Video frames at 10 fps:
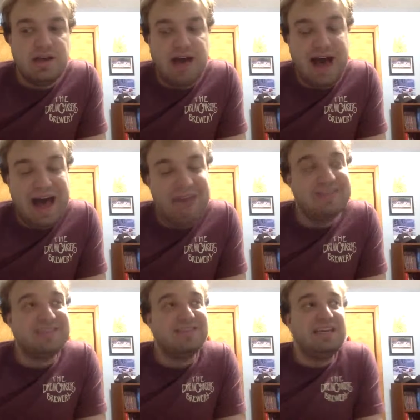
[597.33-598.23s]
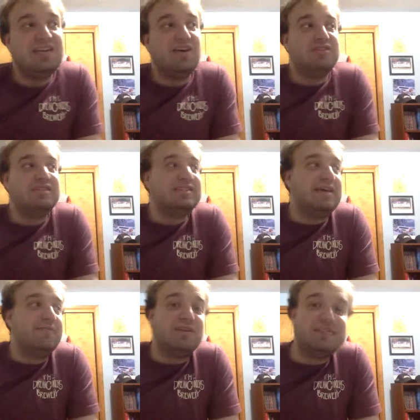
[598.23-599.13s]
Obviously, those are
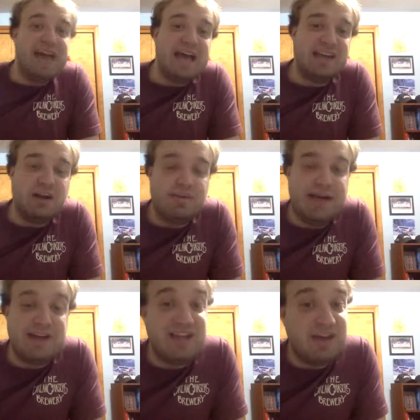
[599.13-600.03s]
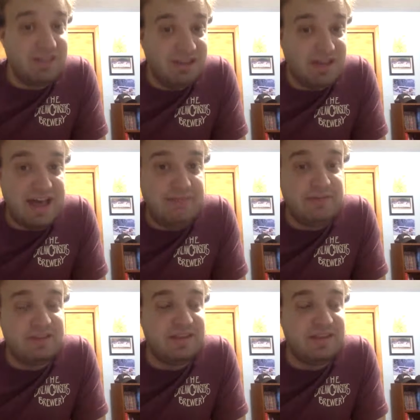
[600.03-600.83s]
set for a tag title match down the line with,